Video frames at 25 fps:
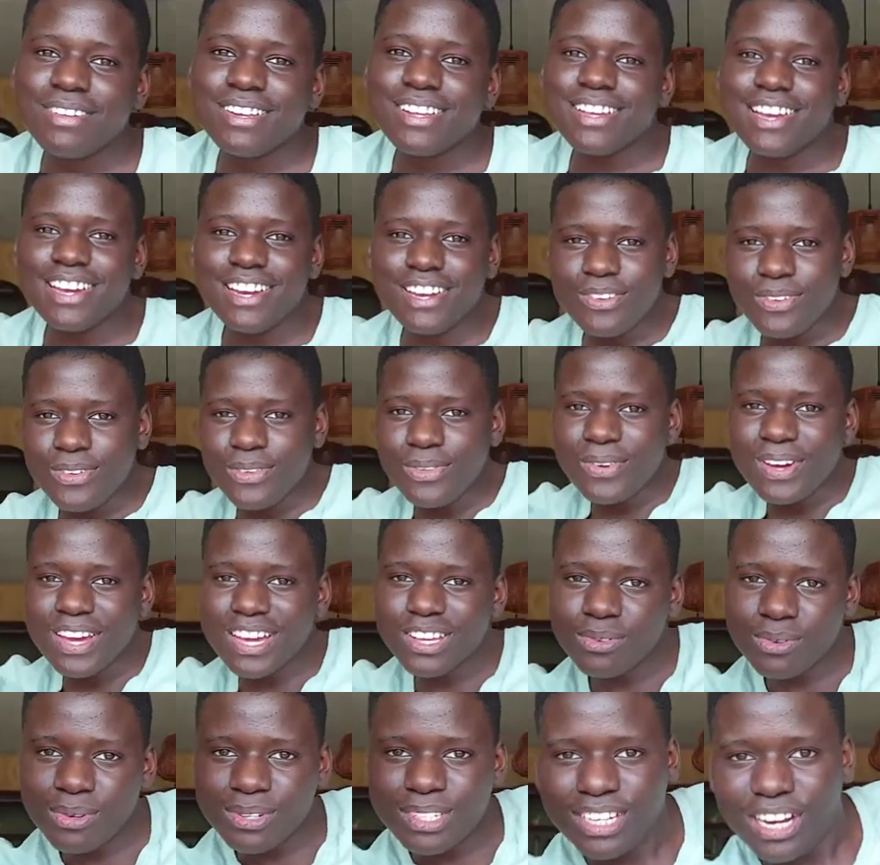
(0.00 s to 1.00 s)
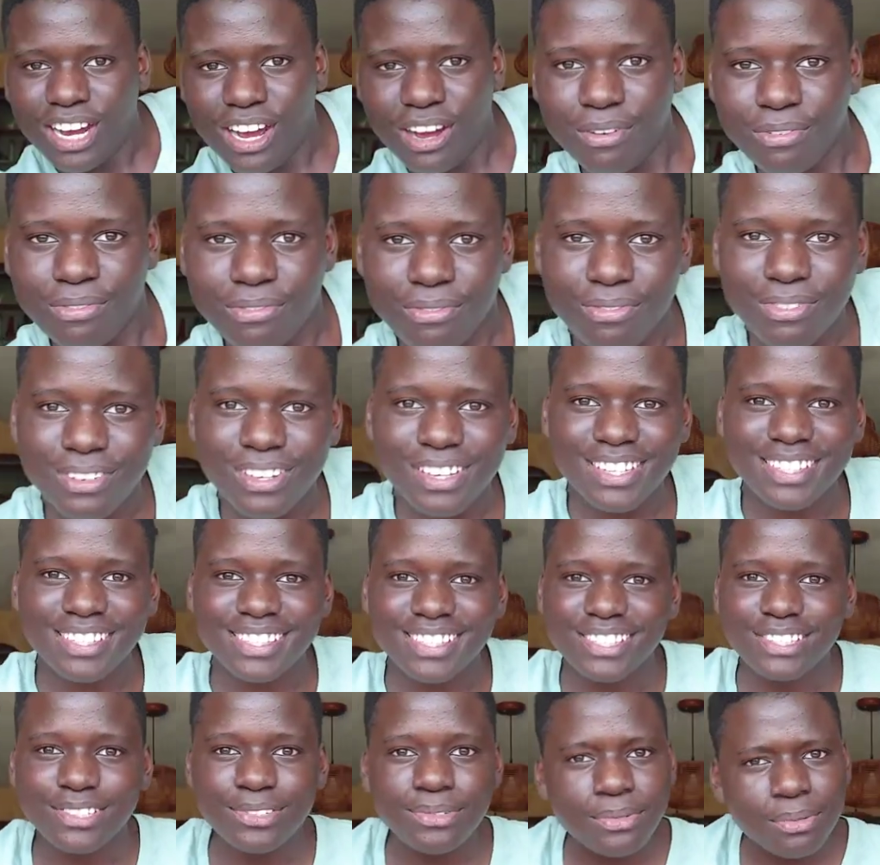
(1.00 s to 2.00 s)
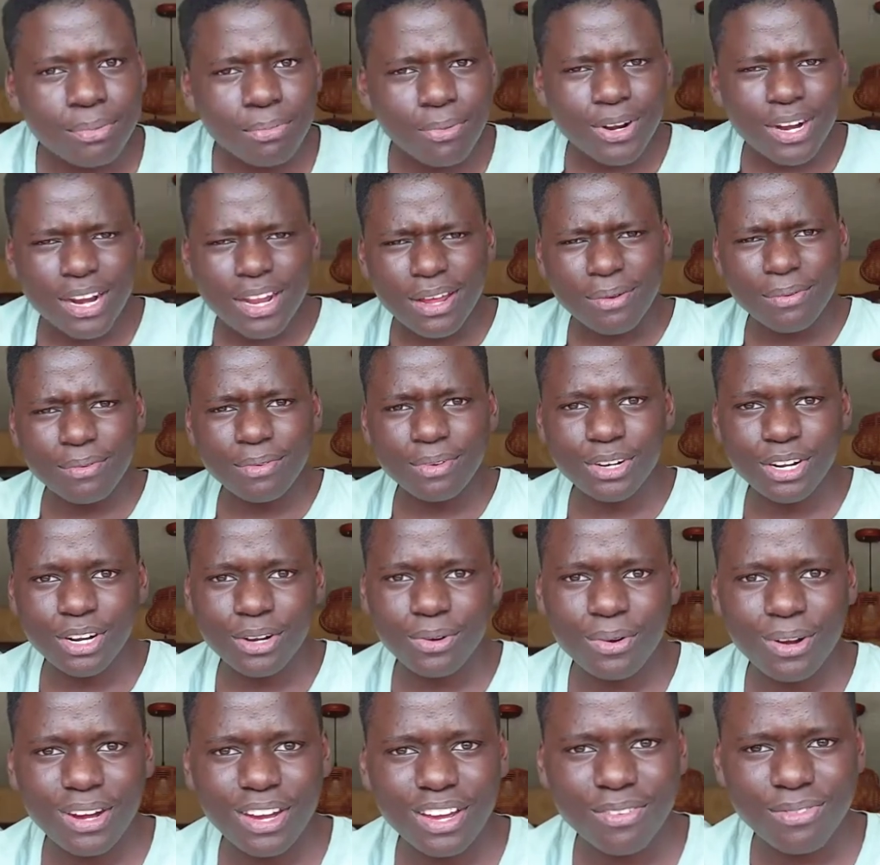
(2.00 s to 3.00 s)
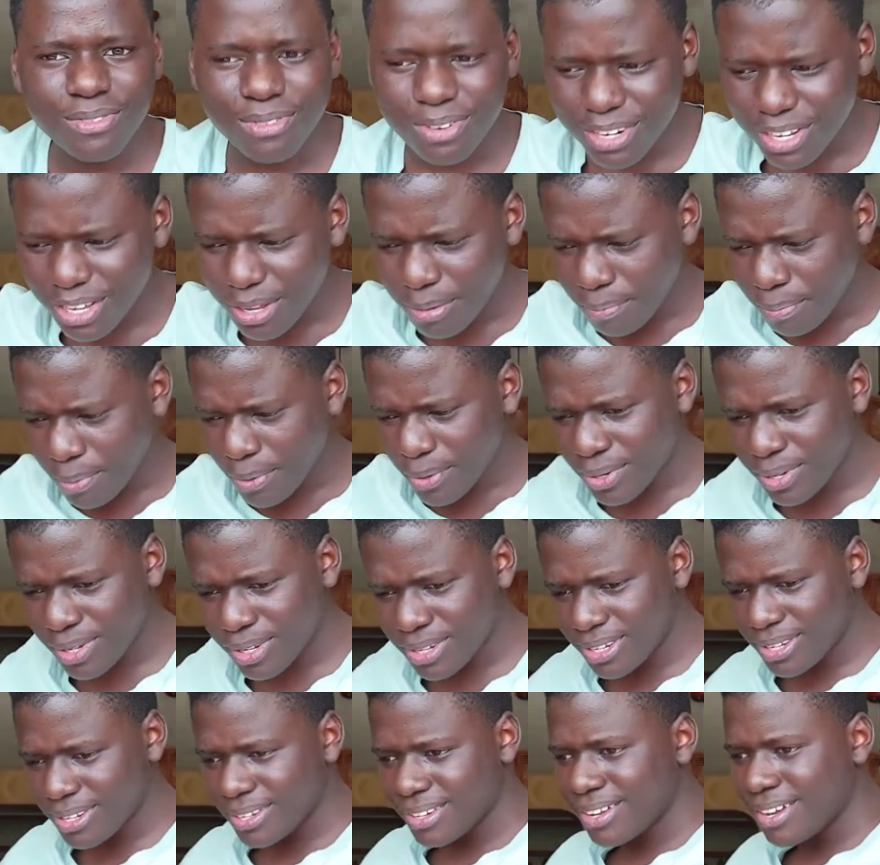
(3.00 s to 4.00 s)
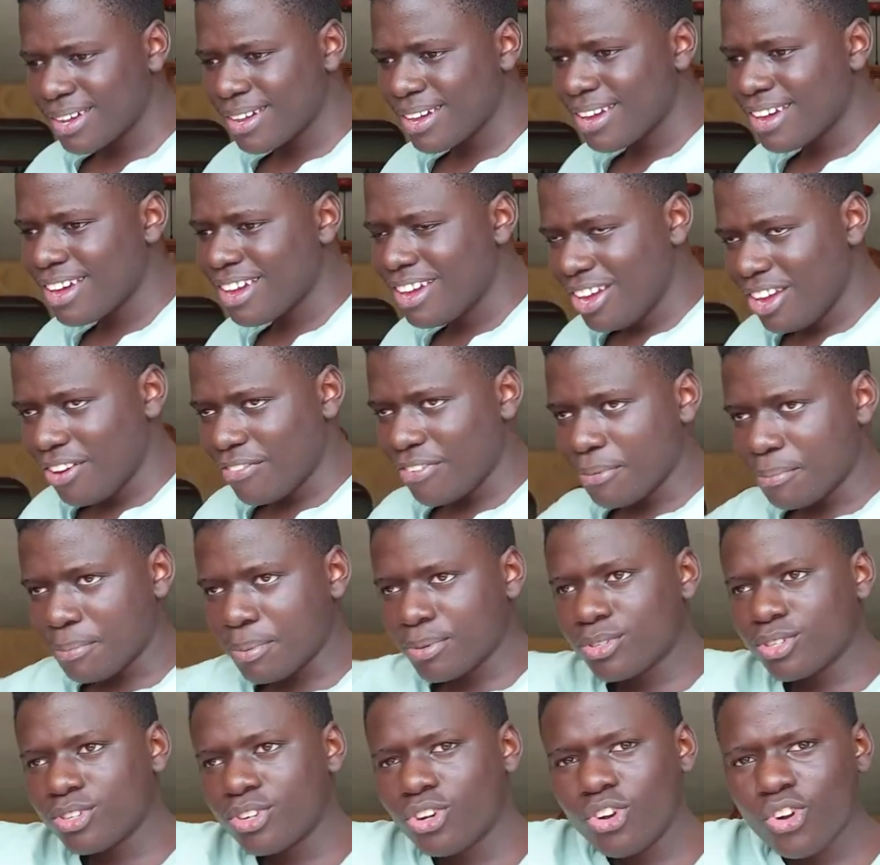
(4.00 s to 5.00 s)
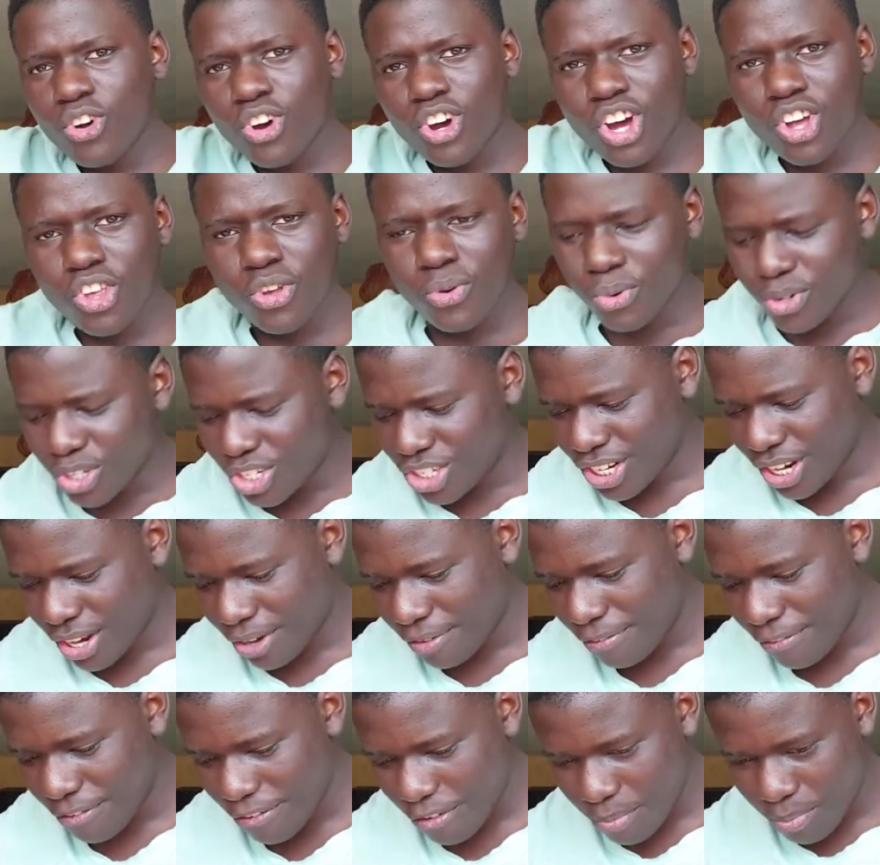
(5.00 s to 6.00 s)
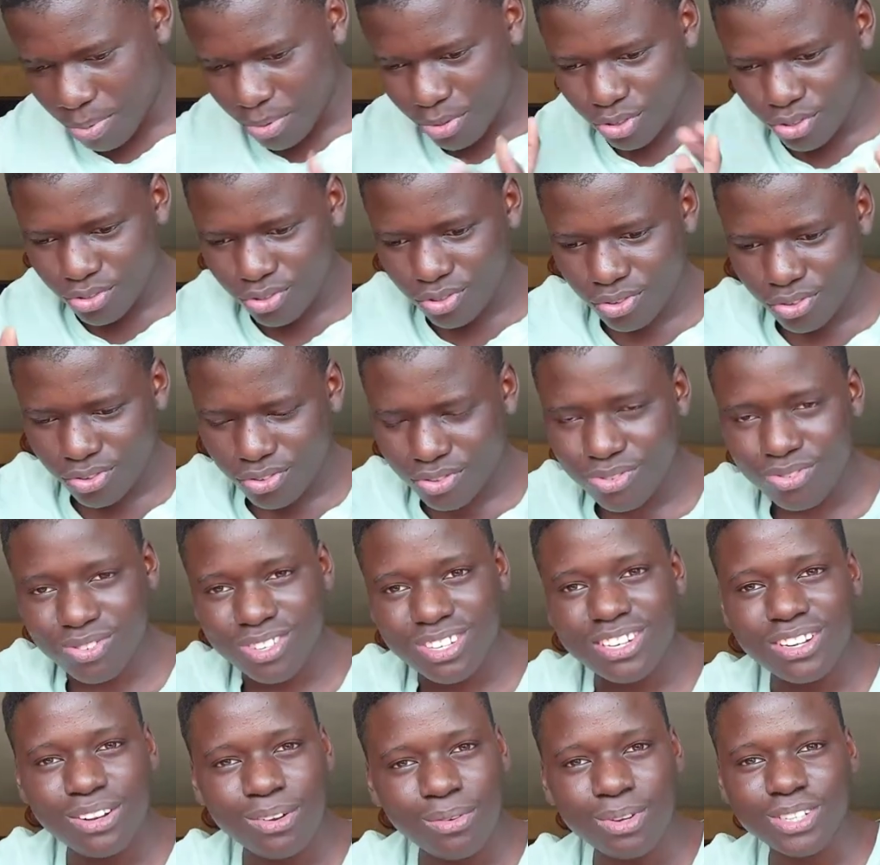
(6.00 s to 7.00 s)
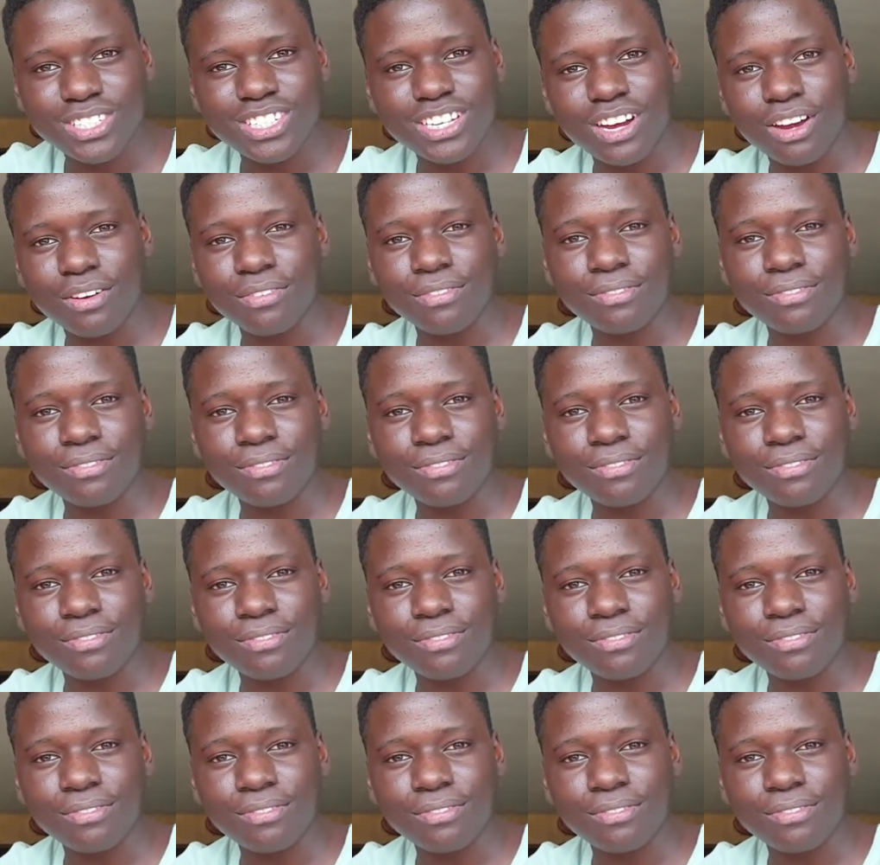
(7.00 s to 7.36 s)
Yani you guys watch half. Sijui mbona inakuwa hivyo. Nikipost, if I post longer, you watch half. If I post short, you still watch half.